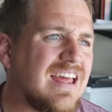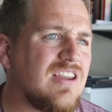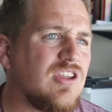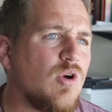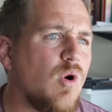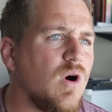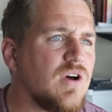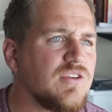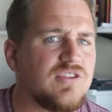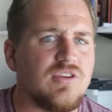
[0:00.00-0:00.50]

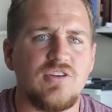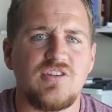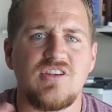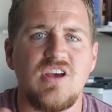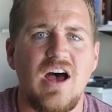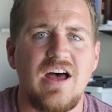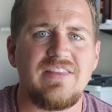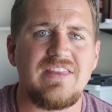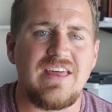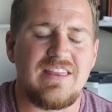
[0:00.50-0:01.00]
then you also
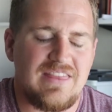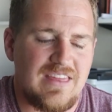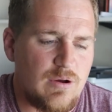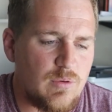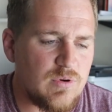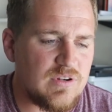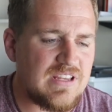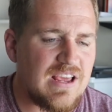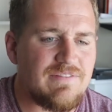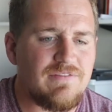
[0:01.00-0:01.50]
saw that
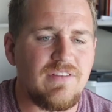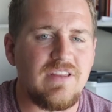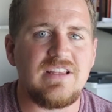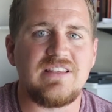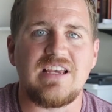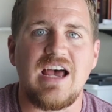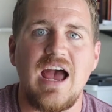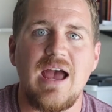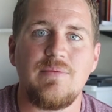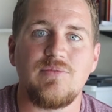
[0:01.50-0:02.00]
there were
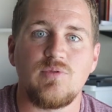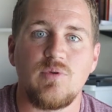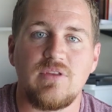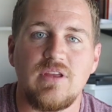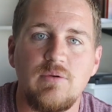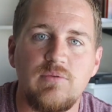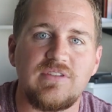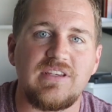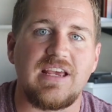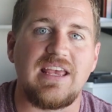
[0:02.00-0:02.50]
definitely times where
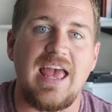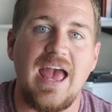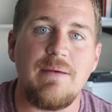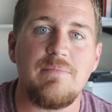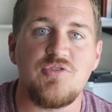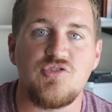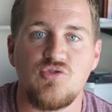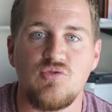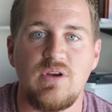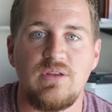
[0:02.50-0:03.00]
there was a
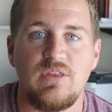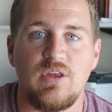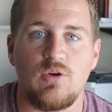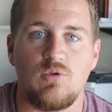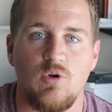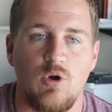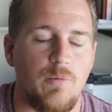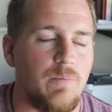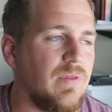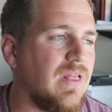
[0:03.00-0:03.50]
chemistry in the
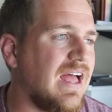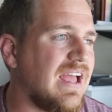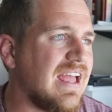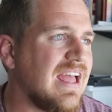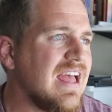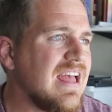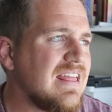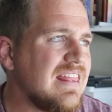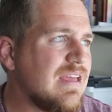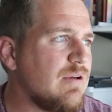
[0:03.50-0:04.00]
group,
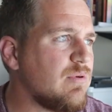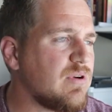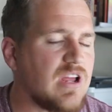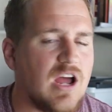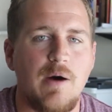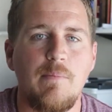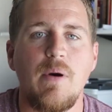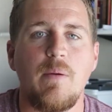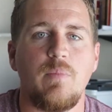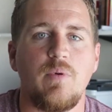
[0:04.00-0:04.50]
like they would
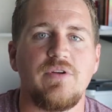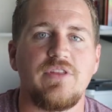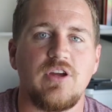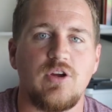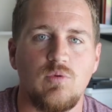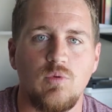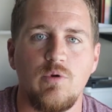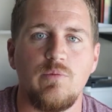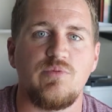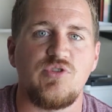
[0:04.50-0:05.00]
come up with a
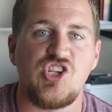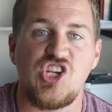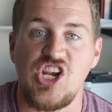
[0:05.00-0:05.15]
group